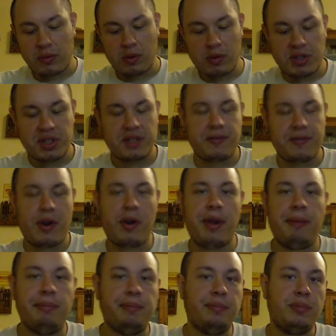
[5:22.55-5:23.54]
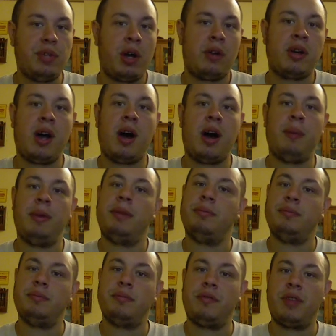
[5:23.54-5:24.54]
which is a very you know common
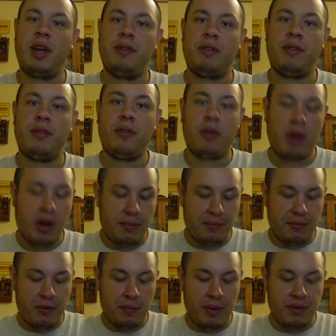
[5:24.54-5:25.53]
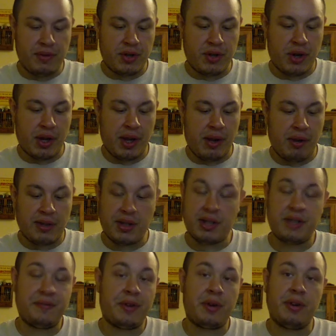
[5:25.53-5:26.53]
flavor for uh, for beef jerky, and
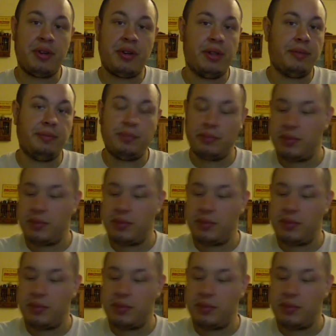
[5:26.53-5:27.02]
it's very good.